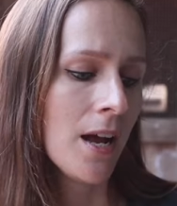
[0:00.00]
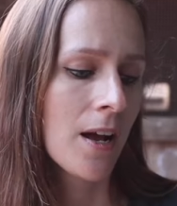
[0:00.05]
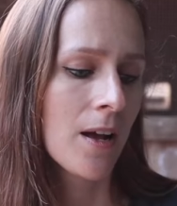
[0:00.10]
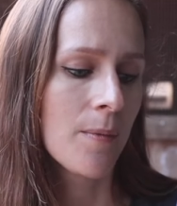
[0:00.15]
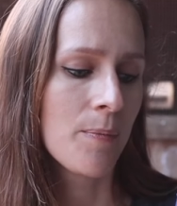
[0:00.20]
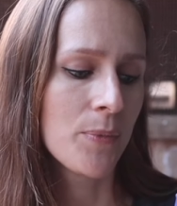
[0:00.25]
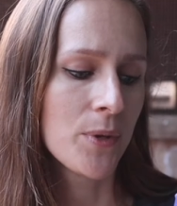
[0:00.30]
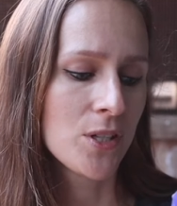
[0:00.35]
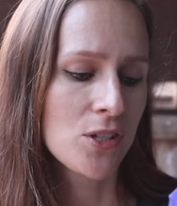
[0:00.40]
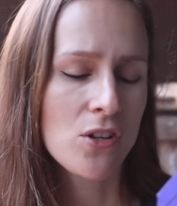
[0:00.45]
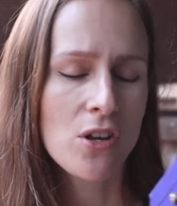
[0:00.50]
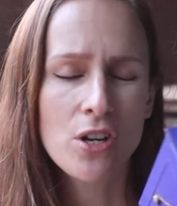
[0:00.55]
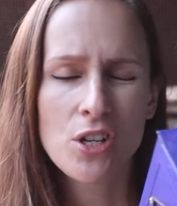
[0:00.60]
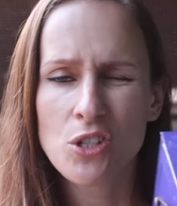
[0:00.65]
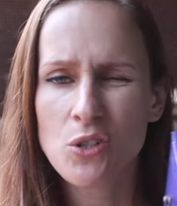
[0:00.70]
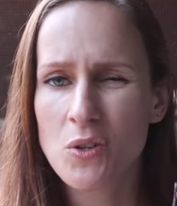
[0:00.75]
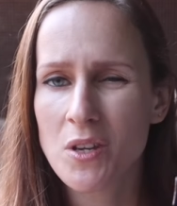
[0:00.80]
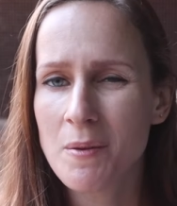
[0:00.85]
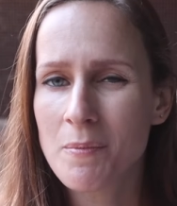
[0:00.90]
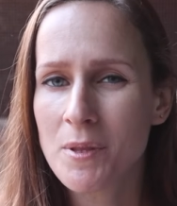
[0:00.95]
Um, as long
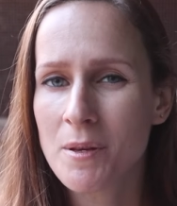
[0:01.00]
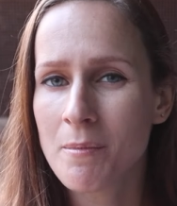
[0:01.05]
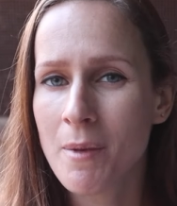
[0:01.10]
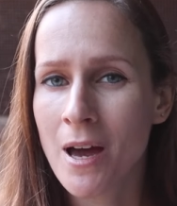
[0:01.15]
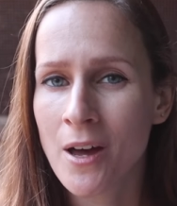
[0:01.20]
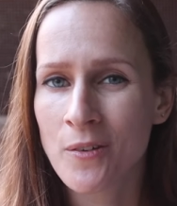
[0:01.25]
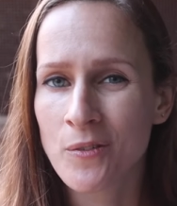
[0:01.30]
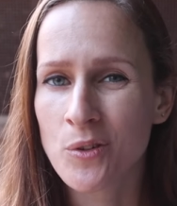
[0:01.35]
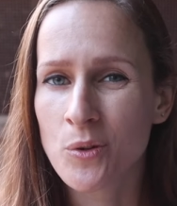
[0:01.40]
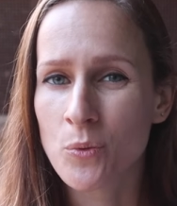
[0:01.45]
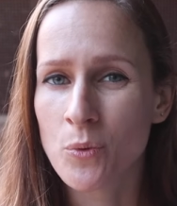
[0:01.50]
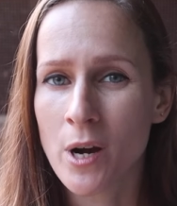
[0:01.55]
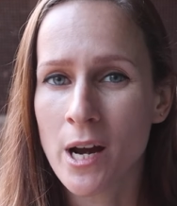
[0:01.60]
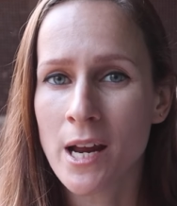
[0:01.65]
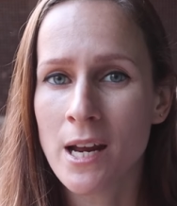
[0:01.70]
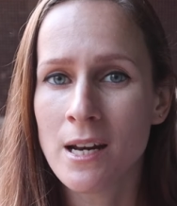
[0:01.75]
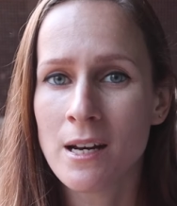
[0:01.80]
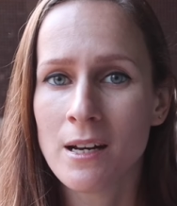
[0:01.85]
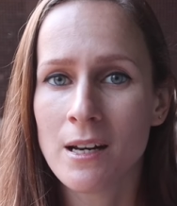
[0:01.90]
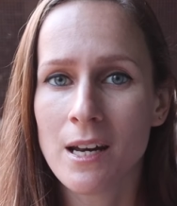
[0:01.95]
as you keep them out of the
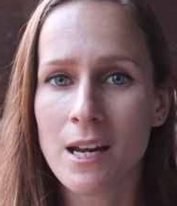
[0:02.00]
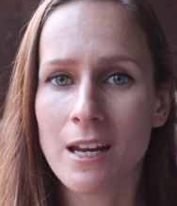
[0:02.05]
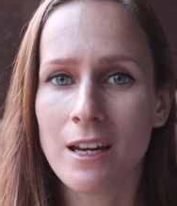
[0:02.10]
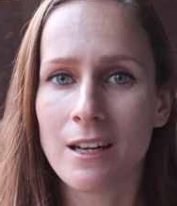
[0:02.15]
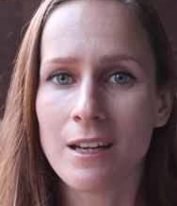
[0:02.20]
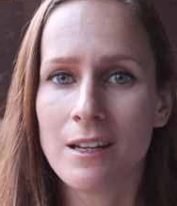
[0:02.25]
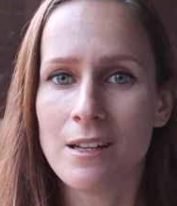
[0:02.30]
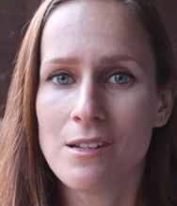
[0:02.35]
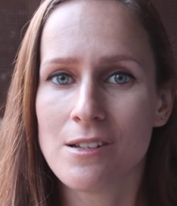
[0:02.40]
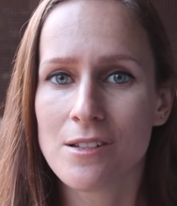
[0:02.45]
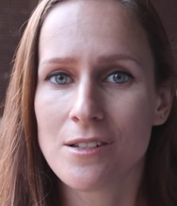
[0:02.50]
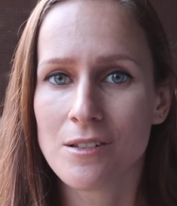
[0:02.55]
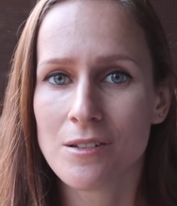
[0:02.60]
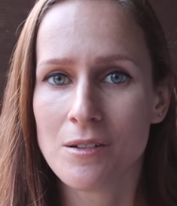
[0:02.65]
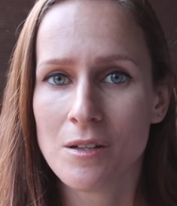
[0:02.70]
rain and